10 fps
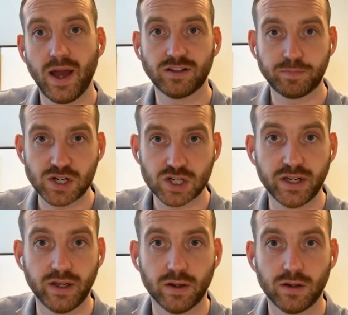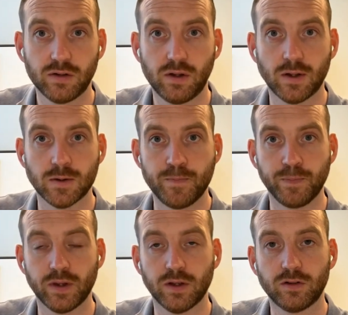especially
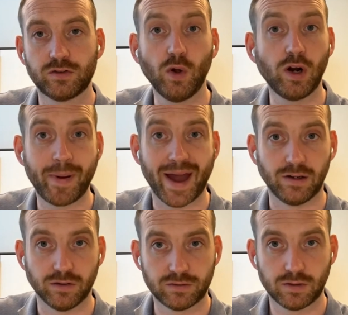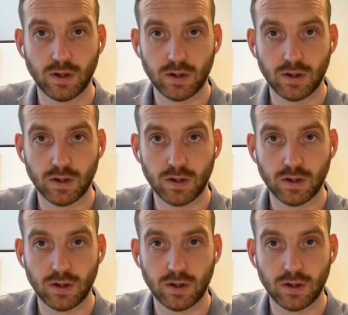solar panels.